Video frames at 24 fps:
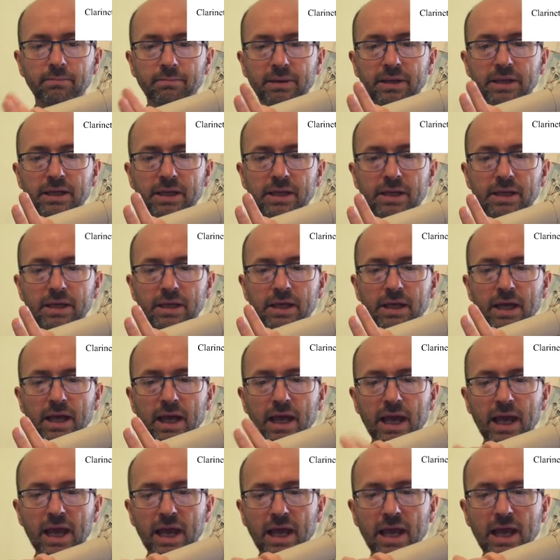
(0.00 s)
B,
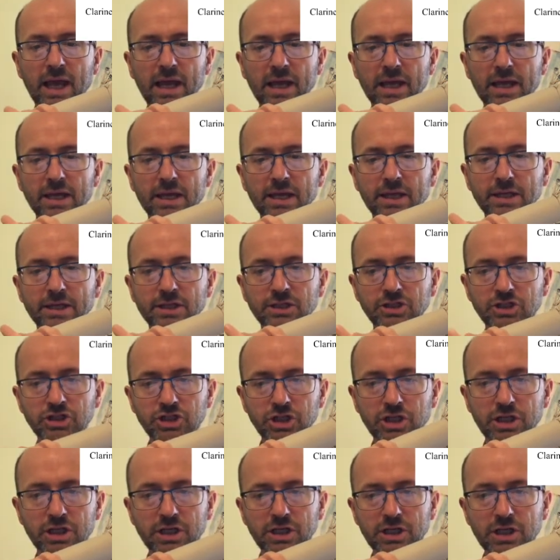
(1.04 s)
A,
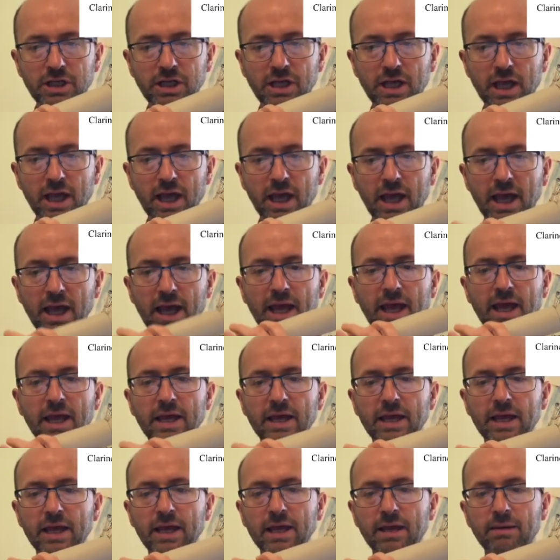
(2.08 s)
G,
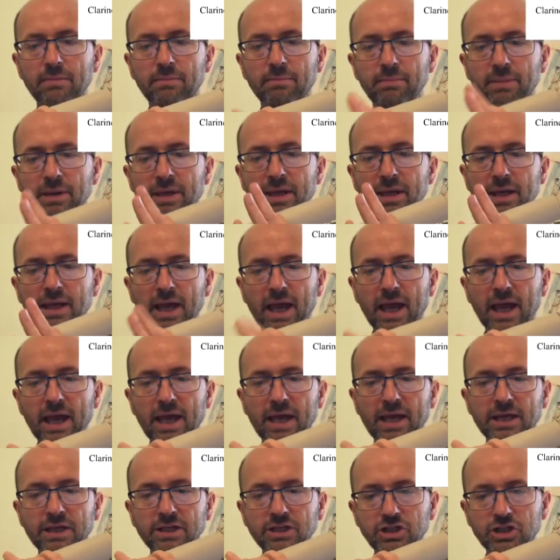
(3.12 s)
A, B,
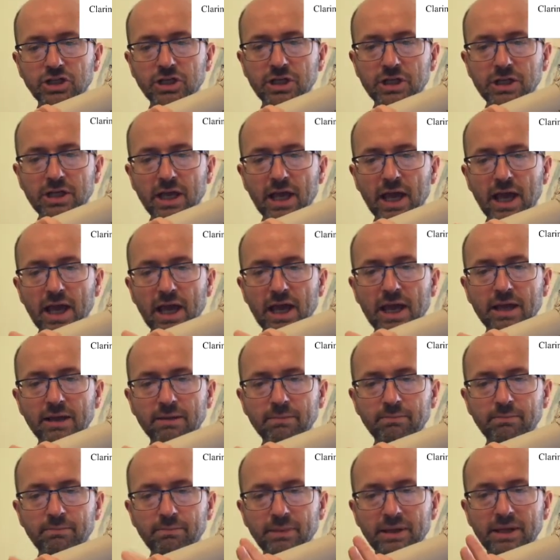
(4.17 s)
A, G, A,
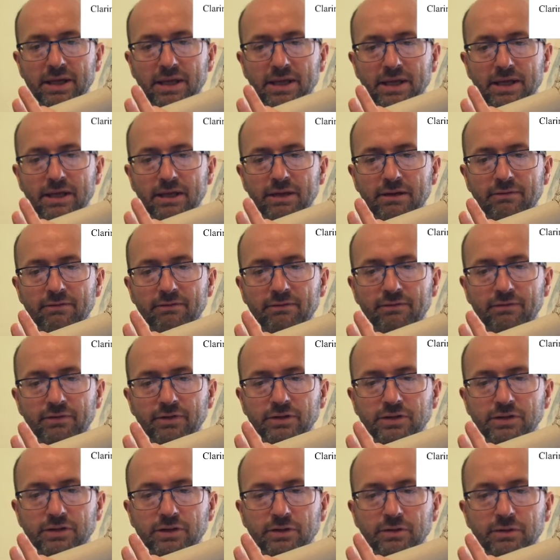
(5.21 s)
B for
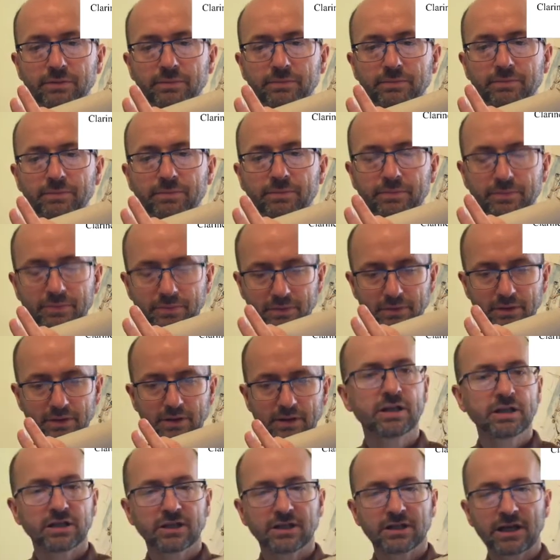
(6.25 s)
2.
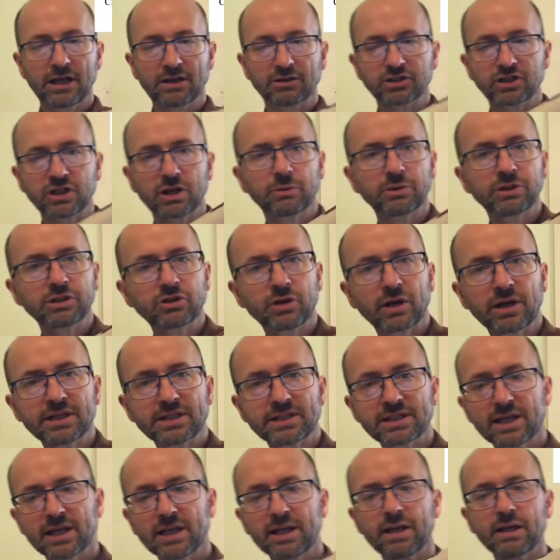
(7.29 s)
Now, shall we try
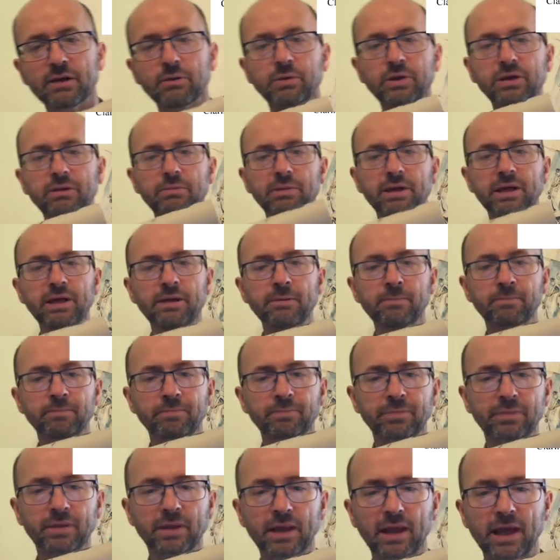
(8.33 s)
singing it with me
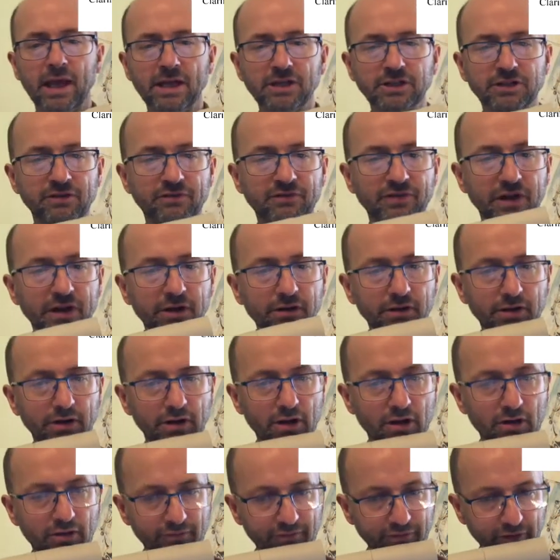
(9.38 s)
as you finger
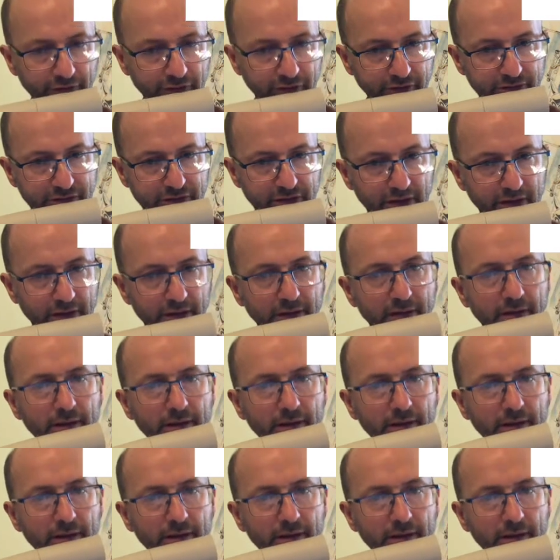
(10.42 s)
along, flutes?